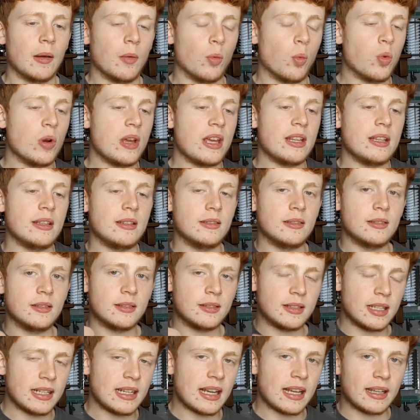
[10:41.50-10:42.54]
We
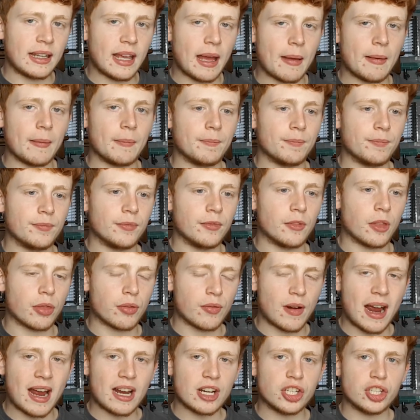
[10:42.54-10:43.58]
didn't get
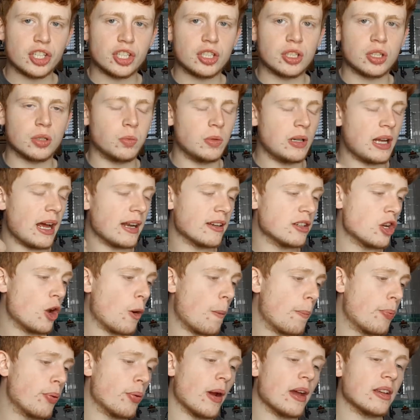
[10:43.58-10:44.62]
thrashed. We had no
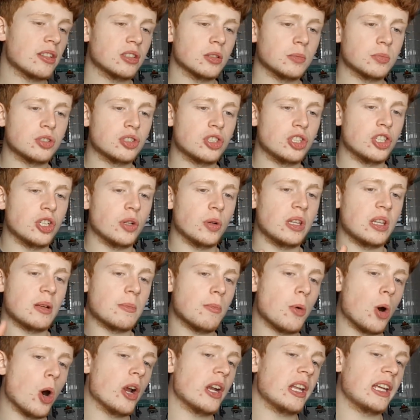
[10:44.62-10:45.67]
press ups to do in the
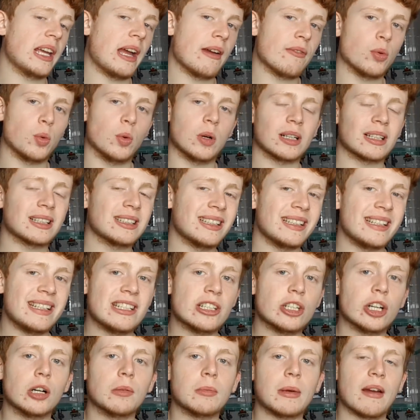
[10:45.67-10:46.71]
morning. Everyone
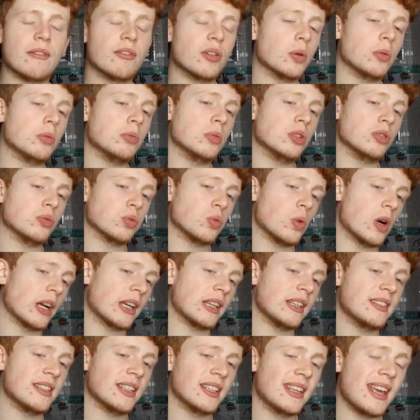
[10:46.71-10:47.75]
cleaned up. Everyone was
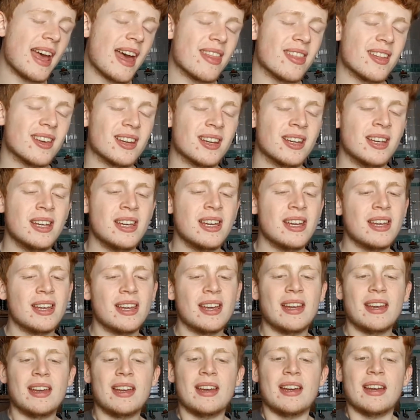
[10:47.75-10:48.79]
working together.
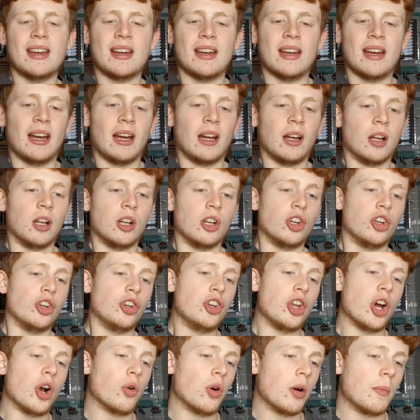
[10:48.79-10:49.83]

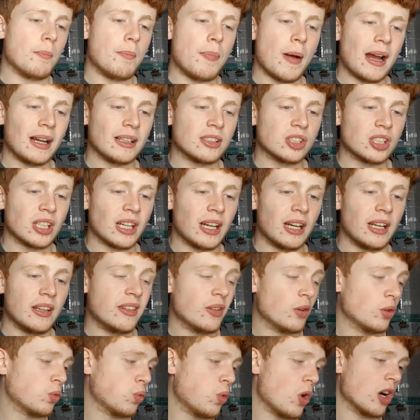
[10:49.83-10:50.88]
No one back chatted.
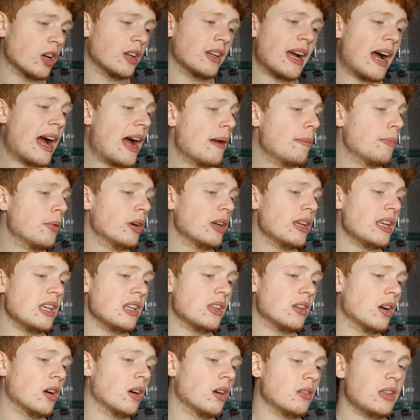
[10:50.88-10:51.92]
There was one guy, but he
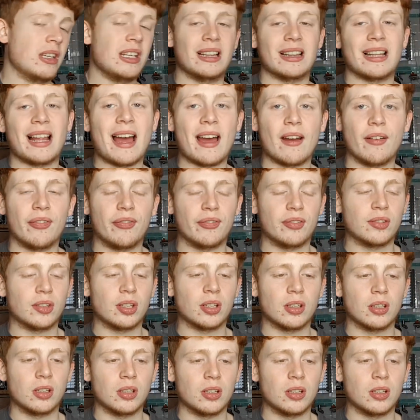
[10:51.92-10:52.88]
left.